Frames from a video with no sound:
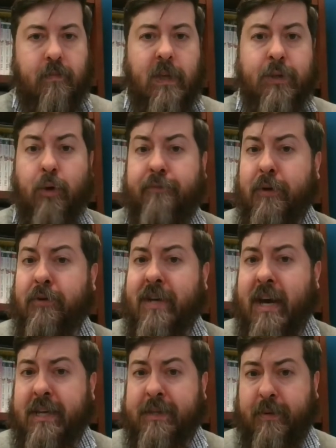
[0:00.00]
So a few
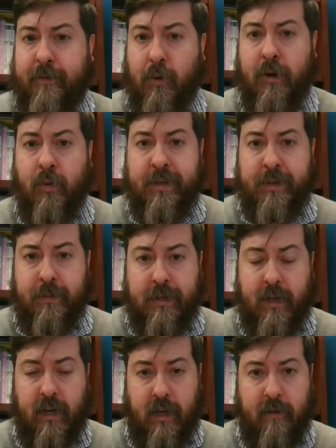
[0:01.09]
days before Christmas
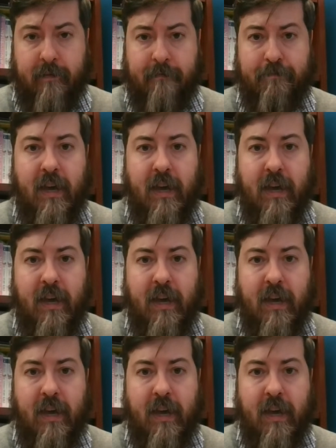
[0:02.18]
Eve,